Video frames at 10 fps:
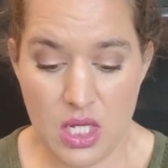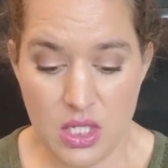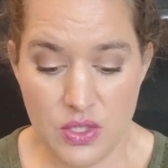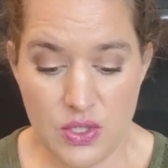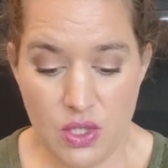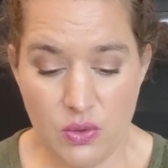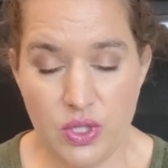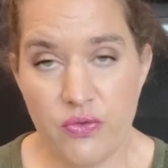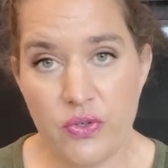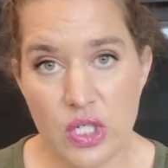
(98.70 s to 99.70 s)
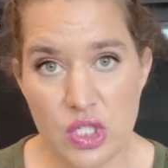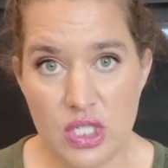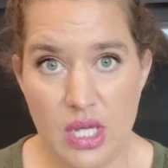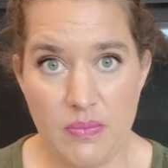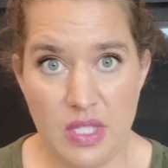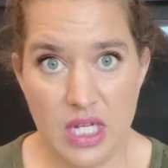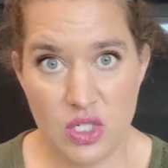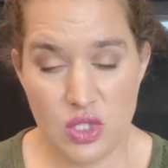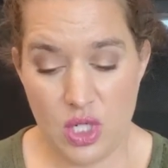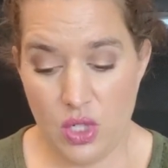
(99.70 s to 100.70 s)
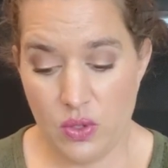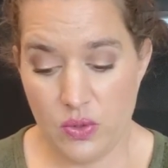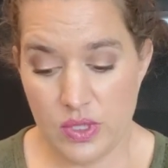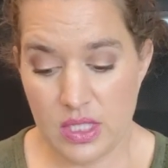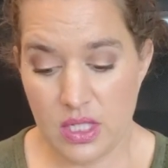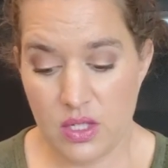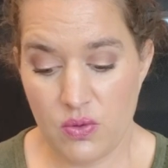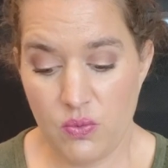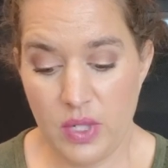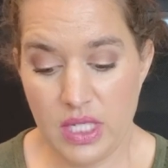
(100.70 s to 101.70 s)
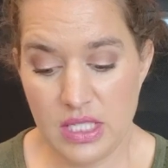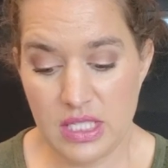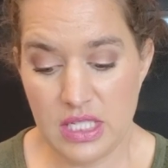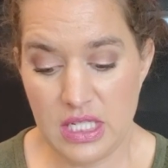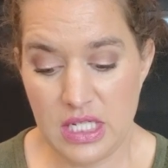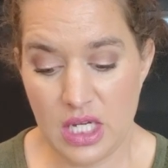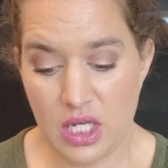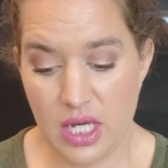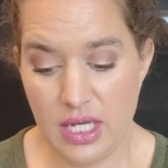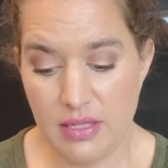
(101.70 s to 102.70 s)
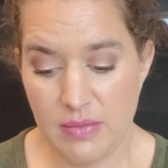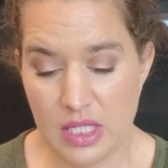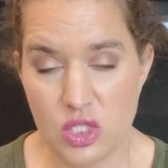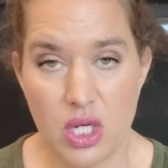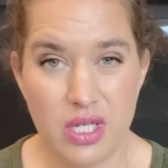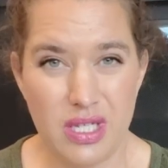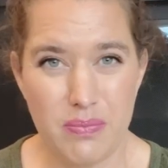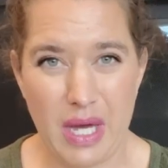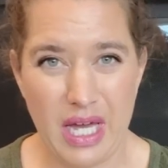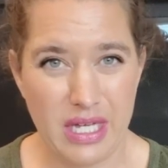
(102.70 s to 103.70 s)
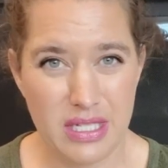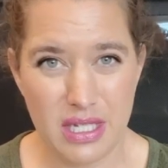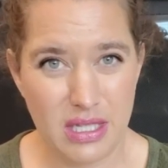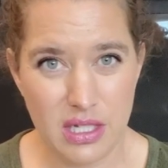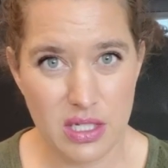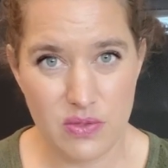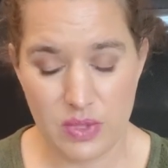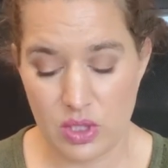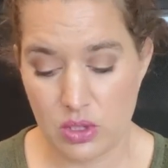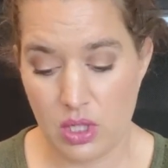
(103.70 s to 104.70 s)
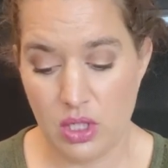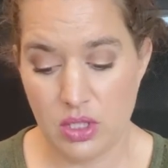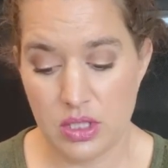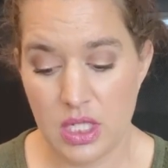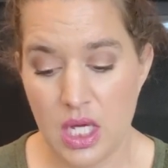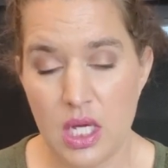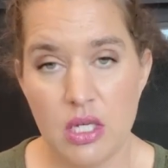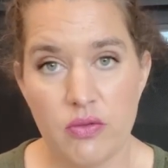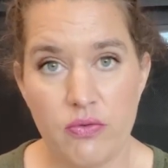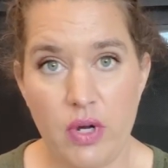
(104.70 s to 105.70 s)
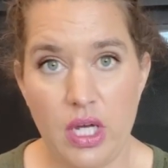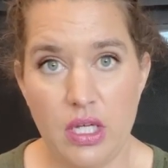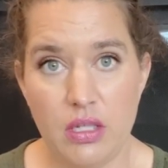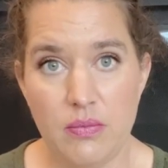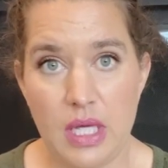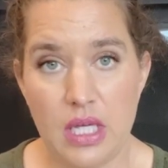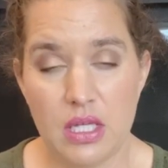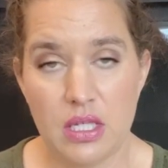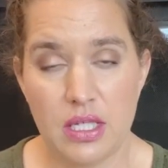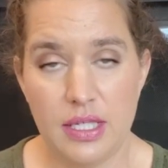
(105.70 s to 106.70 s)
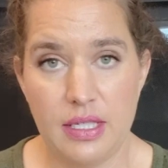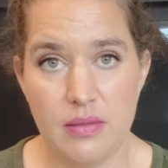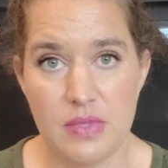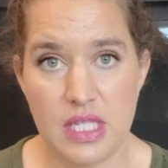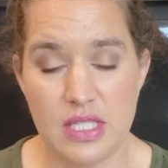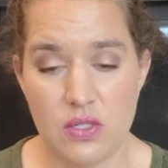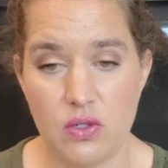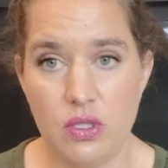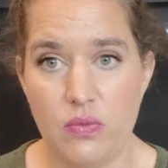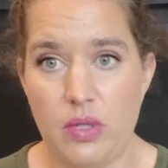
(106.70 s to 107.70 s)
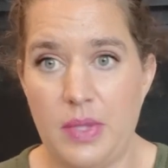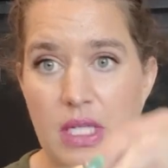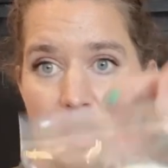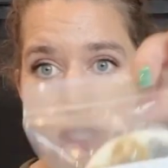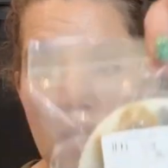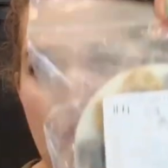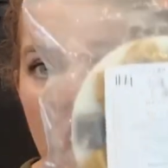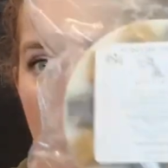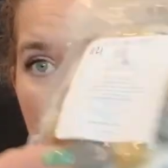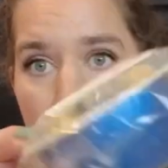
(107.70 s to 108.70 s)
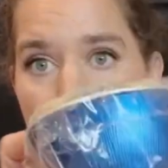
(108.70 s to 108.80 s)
So the first shape that I chose was the chunky pies, I think is what they're called, from Sassy Girl Aroma. So